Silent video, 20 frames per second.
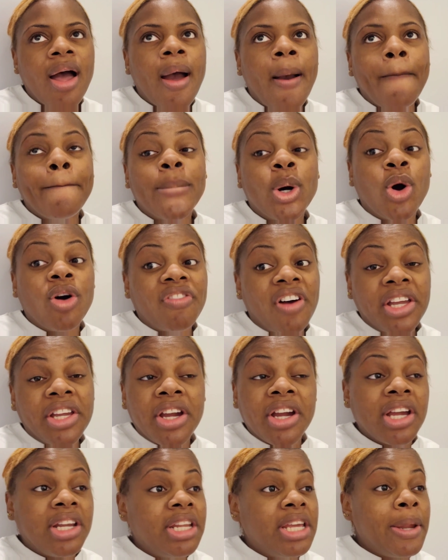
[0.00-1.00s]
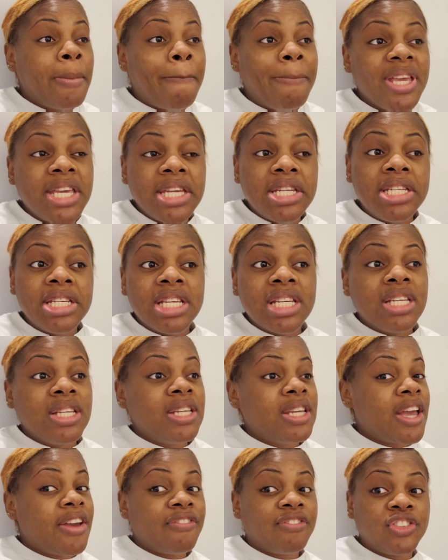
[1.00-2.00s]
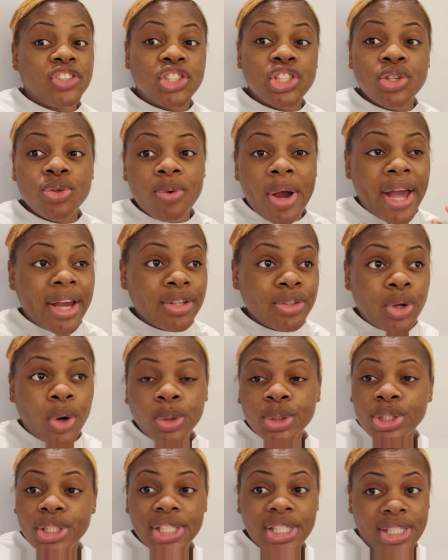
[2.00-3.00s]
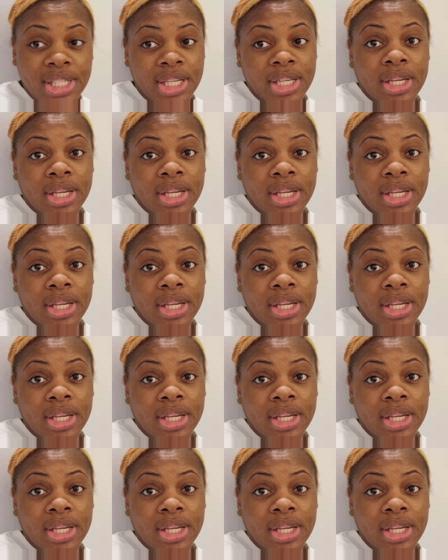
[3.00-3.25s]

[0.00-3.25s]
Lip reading: But over here, you need B, D, E, F, G, right down to Z.